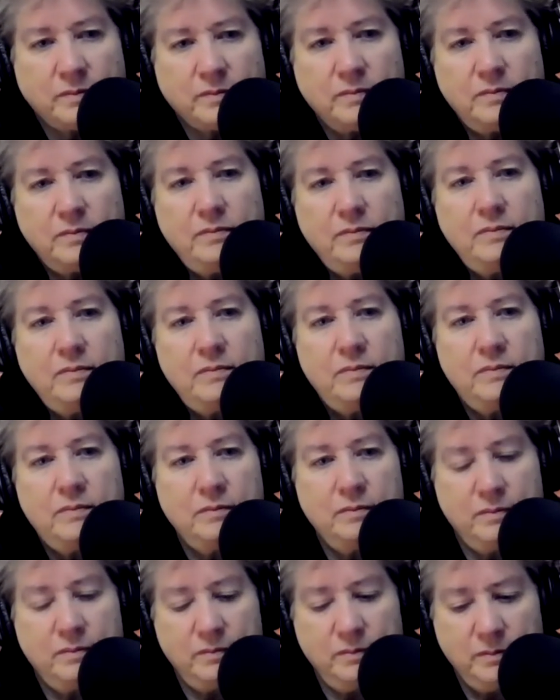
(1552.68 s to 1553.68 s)

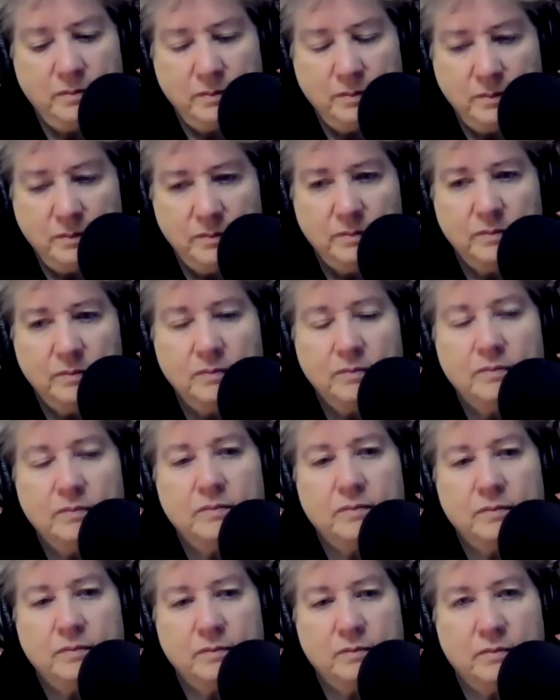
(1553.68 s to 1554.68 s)

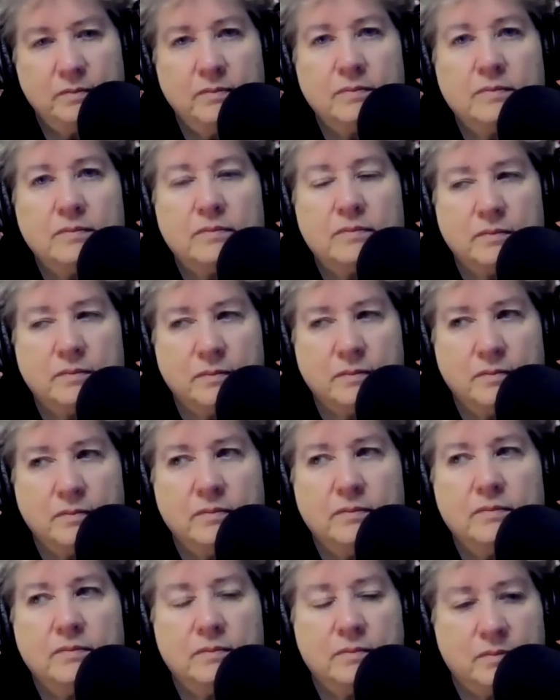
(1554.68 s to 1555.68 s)

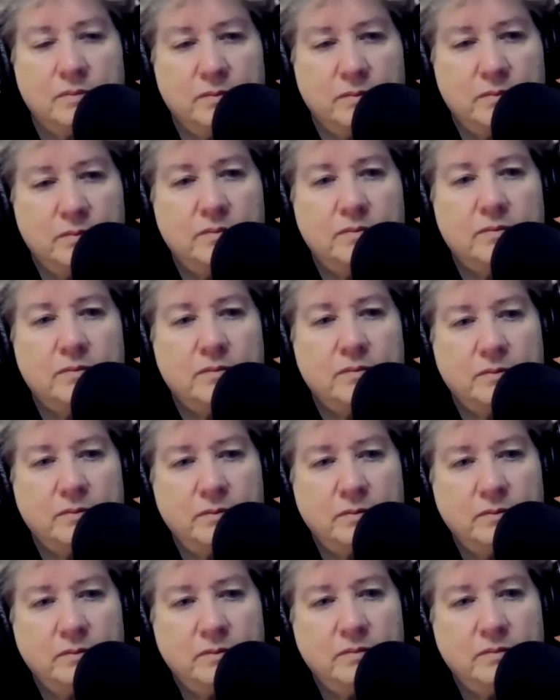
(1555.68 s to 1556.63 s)
No words are spoken by the person on screen.